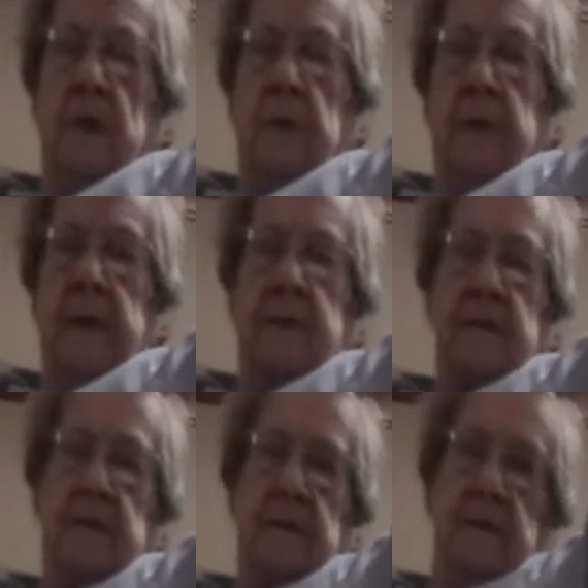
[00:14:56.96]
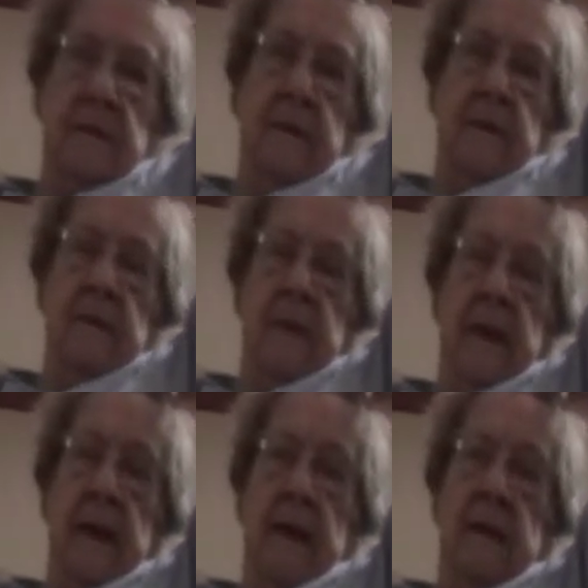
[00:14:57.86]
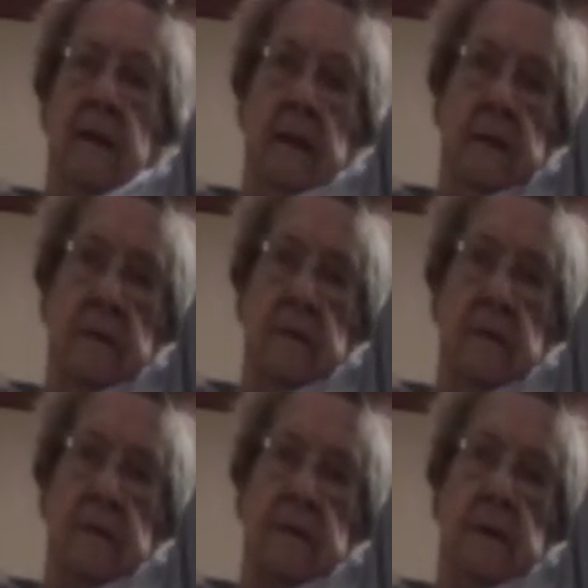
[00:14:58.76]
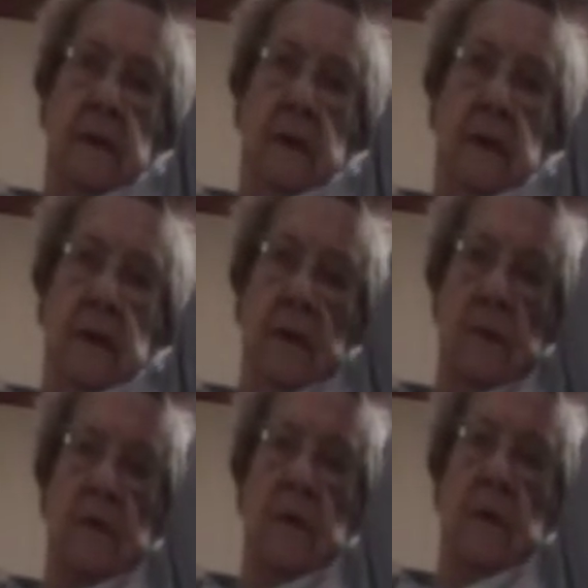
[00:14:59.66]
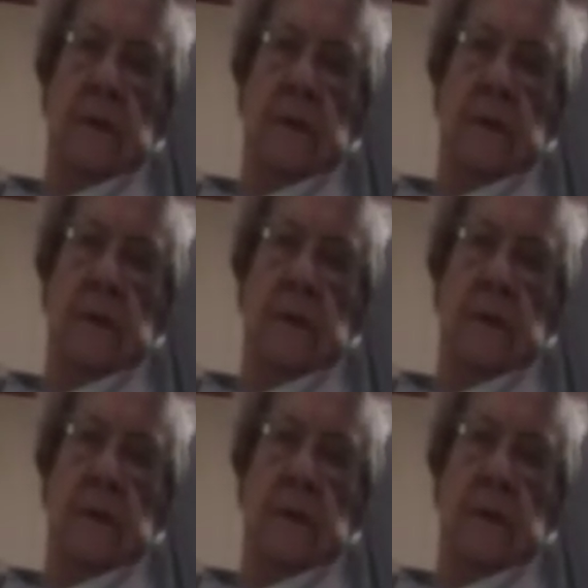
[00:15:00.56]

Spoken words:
place, and it was called.